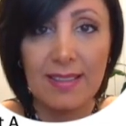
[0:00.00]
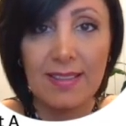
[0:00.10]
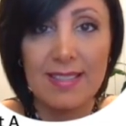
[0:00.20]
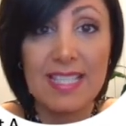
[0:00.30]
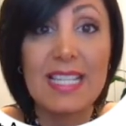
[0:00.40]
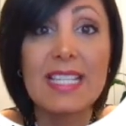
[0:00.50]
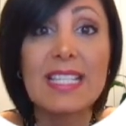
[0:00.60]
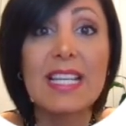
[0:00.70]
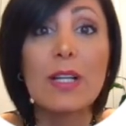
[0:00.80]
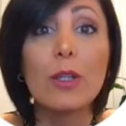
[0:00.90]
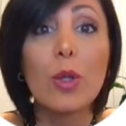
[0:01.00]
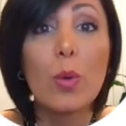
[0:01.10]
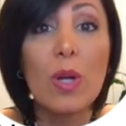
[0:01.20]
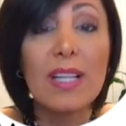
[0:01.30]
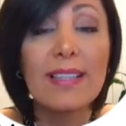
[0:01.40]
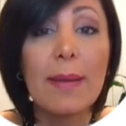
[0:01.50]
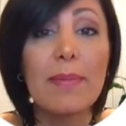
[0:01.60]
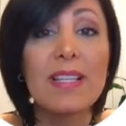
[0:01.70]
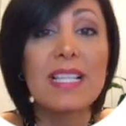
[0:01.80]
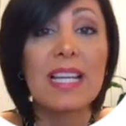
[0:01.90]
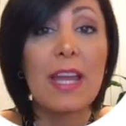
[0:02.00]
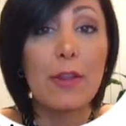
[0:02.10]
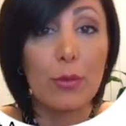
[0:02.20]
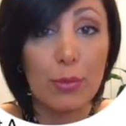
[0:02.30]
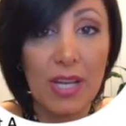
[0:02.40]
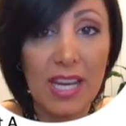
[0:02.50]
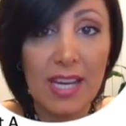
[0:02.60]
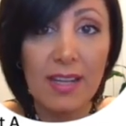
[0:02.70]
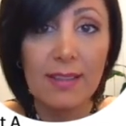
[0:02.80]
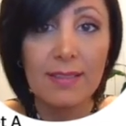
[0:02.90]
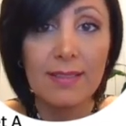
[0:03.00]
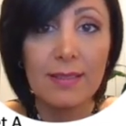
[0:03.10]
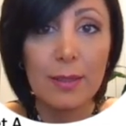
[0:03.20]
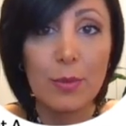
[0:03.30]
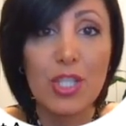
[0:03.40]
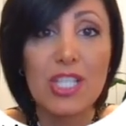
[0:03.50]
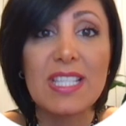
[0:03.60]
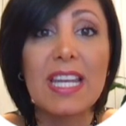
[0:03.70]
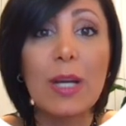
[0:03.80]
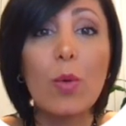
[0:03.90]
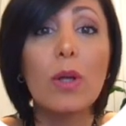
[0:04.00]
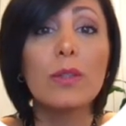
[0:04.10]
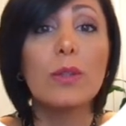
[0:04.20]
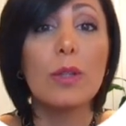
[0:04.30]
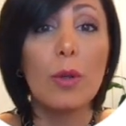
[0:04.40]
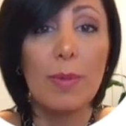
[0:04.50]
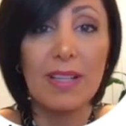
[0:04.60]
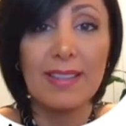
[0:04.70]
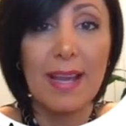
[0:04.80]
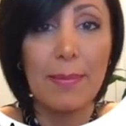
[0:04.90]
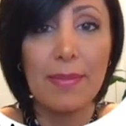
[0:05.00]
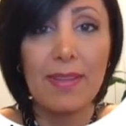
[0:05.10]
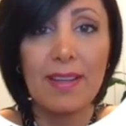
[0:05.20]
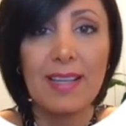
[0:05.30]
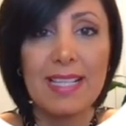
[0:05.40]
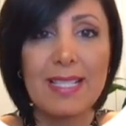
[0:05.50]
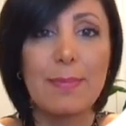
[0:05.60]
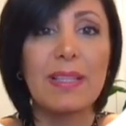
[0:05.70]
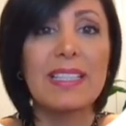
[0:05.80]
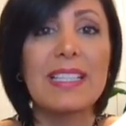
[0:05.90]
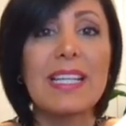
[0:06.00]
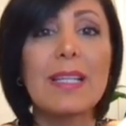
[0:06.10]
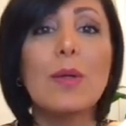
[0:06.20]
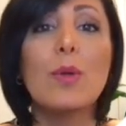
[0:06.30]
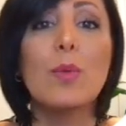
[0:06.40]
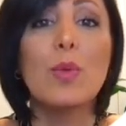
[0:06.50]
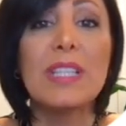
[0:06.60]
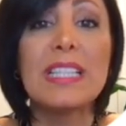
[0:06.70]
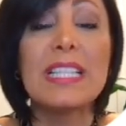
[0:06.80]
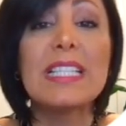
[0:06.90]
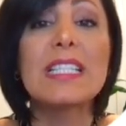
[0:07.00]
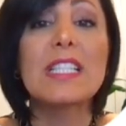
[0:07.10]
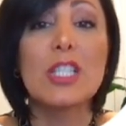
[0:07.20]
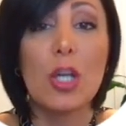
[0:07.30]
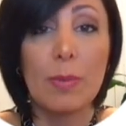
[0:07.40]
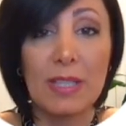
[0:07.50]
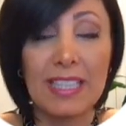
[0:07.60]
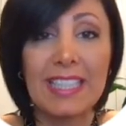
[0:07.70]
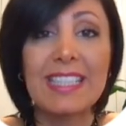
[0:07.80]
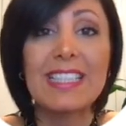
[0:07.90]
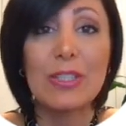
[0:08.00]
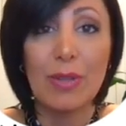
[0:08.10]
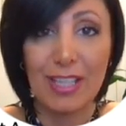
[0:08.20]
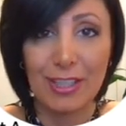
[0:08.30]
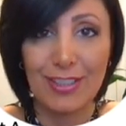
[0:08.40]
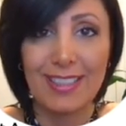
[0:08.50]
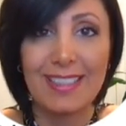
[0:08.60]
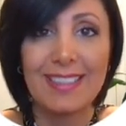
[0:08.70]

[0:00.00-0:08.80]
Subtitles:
since their local depth is again 3, which is equal to global depth, splitting would need doubling directory.